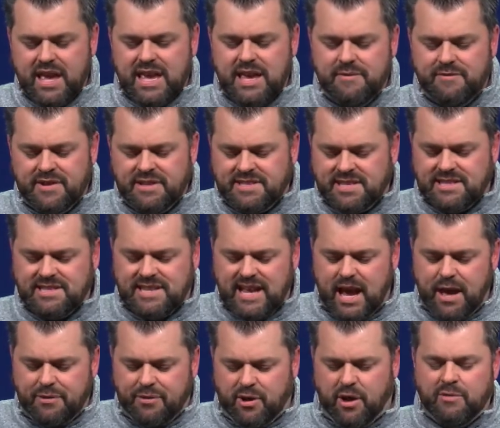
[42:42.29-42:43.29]
even to
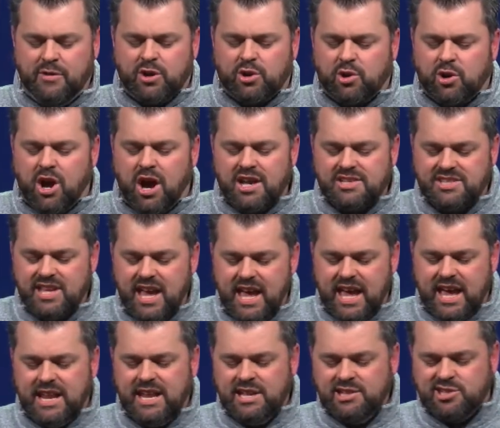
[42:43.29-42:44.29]
death on the cross,
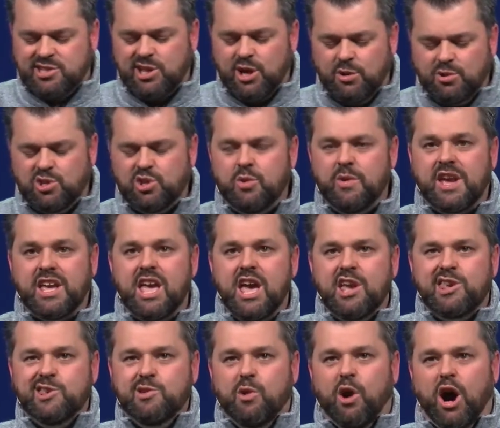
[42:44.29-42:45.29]
and in so doing,
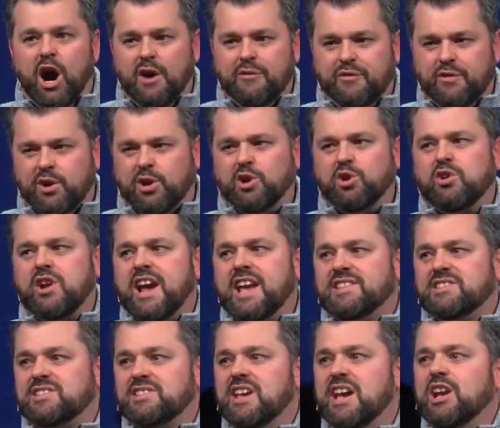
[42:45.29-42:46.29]
you offer
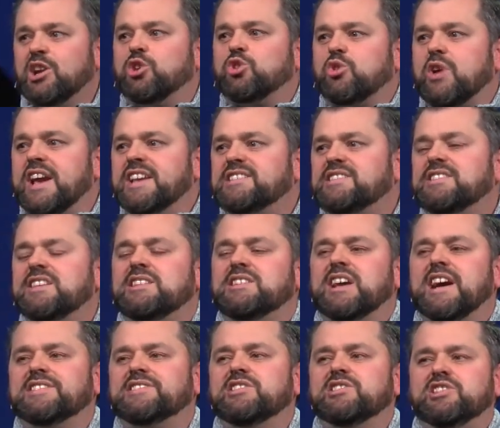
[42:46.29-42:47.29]
grace. Grace that
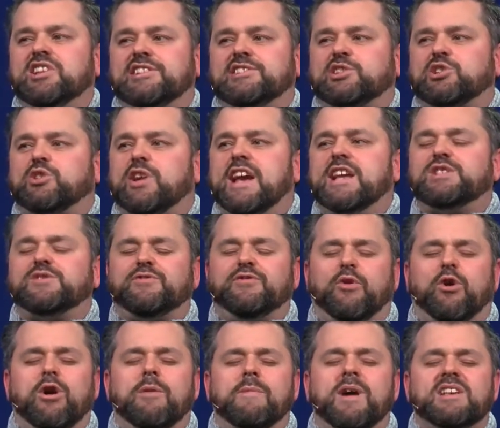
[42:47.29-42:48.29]
doesn't just
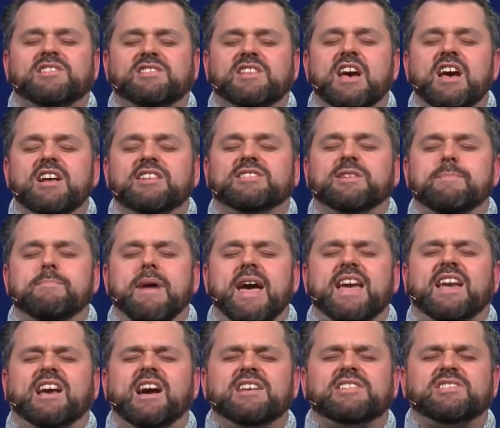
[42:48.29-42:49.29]
transform us to
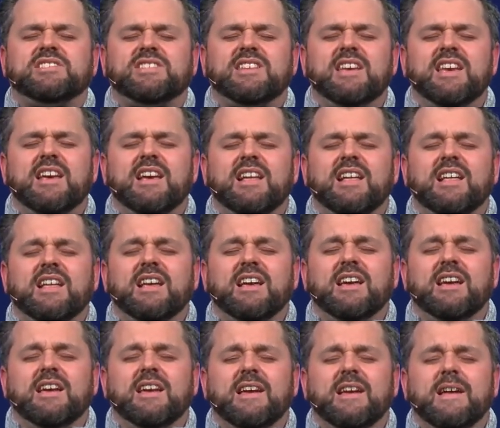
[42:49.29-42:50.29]
make us
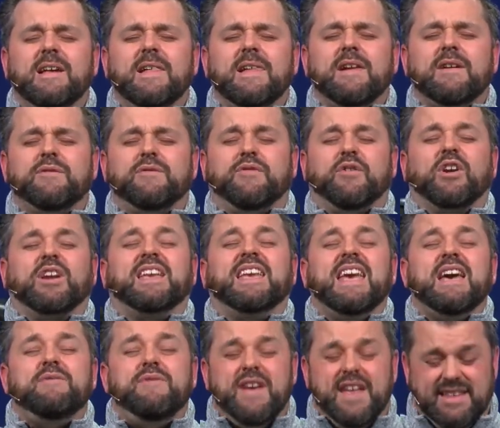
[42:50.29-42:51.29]

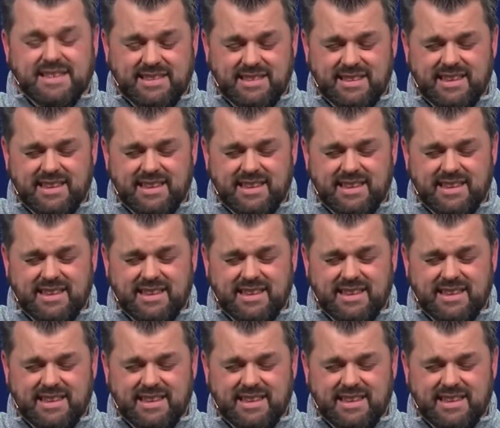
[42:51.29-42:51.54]
forgiven